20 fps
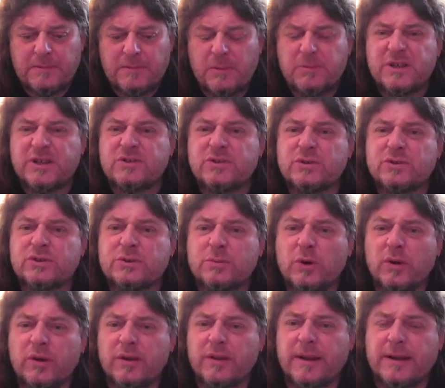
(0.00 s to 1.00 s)
Maybe a touch
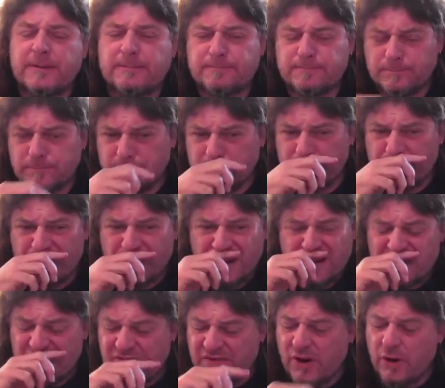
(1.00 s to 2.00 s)
more than that.
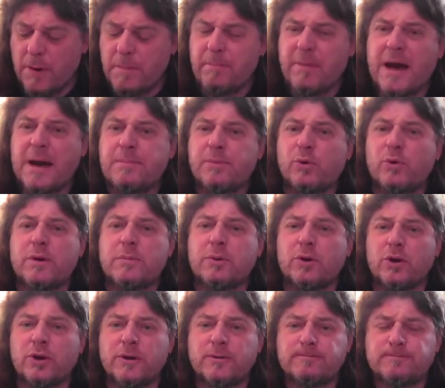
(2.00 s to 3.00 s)
It's a very peppery
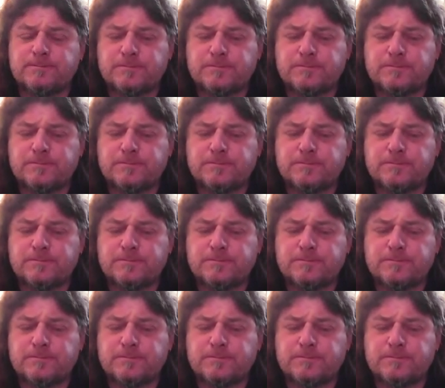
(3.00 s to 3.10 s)
burn.